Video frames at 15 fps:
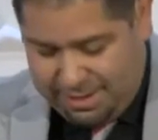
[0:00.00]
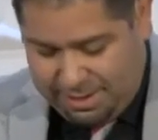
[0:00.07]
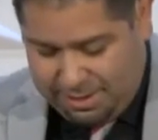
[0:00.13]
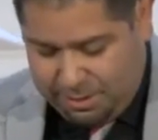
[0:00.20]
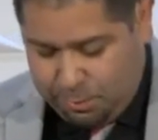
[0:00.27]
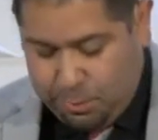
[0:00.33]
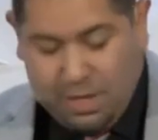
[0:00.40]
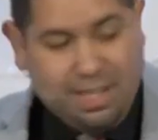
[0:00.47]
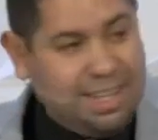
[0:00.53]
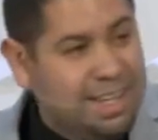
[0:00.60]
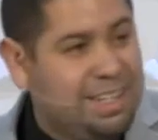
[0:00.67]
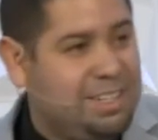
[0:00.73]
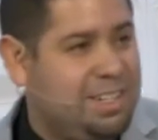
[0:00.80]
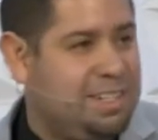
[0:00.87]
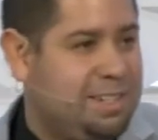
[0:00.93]
We
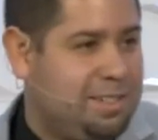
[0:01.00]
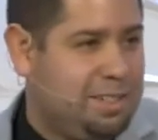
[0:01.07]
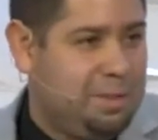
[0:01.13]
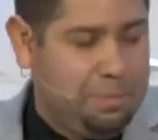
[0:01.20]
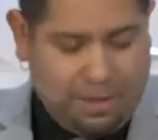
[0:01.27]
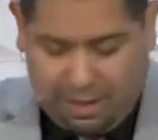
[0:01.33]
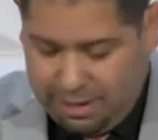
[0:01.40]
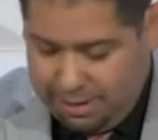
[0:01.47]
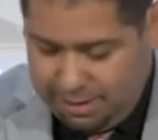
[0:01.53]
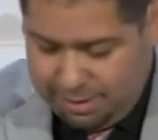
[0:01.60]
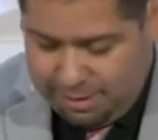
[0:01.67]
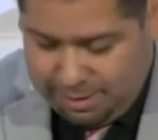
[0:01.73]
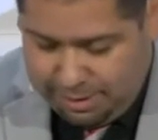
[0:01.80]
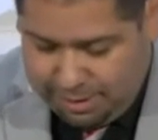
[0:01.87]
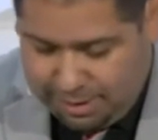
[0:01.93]
need Jesus to be
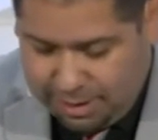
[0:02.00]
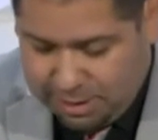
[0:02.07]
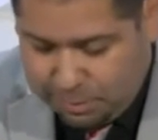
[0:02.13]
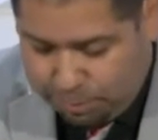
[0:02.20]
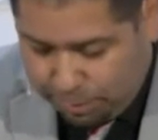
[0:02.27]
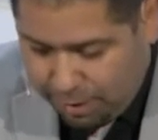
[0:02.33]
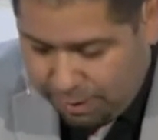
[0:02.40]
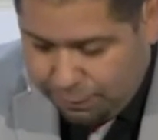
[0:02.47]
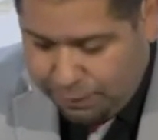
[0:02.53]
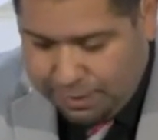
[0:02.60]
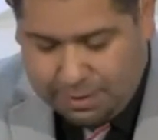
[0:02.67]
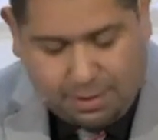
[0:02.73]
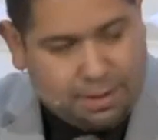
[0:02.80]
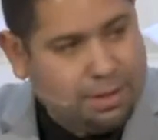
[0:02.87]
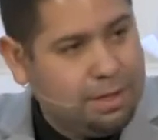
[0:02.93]
God's
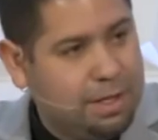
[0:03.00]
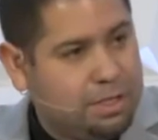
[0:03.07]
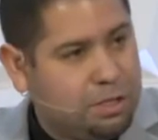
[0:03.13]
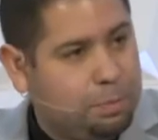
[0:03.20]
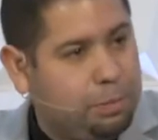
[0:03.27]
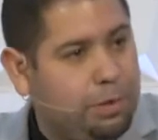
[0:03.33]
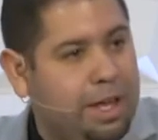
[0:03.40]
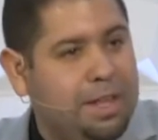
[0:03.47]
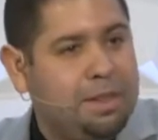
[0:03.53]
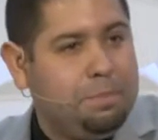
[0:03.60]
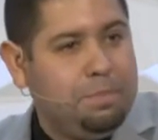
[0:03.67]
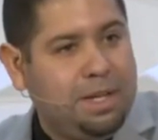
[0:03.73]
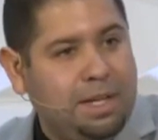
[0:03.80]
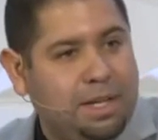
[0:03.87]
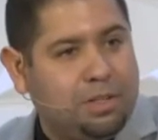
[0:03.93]
prophet, to play the
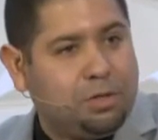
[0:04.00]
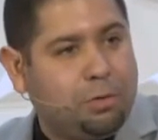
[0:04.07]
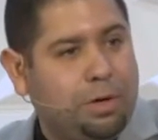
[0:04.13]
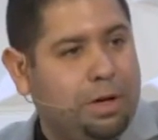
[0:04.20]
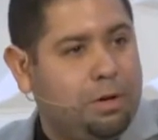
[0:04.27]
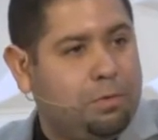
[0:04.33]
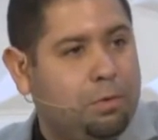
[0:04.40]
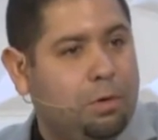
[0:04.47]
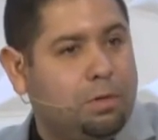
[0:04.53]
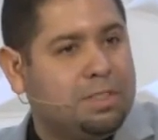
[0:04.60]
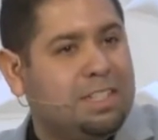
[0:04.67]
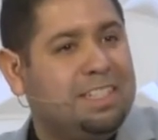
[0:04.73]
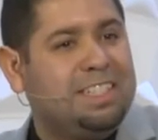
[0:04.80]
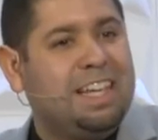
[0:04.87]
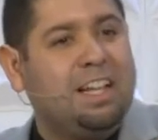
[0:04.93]
mediatorial role,
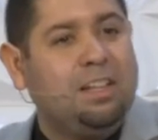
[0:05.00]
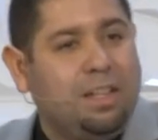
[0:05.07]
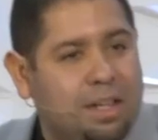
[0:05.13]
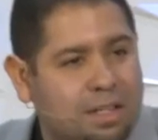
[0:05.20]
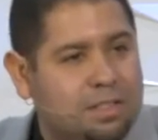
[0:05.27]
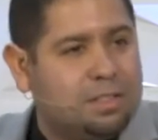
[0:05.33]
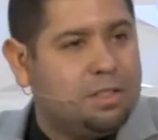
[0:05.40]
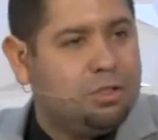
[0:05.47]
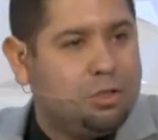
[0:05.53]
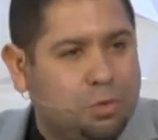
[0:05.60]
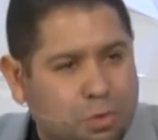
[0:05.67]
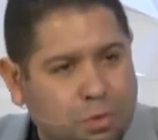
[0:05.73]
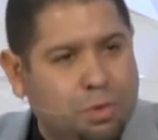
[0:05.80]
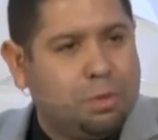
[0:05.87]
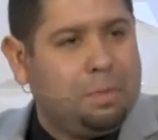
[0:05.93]
to tell us the
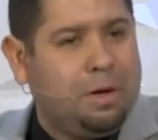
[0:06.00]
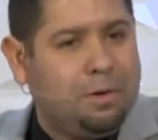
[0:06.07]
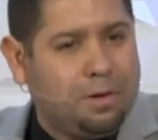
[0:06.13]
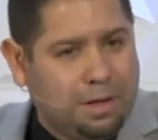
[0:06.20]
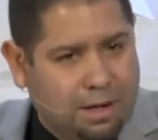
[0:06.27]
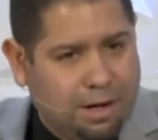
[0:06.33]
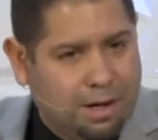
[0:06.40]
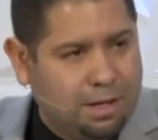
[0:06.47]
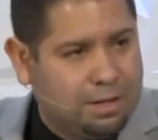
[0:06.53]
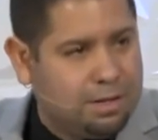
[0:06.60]
truth about God.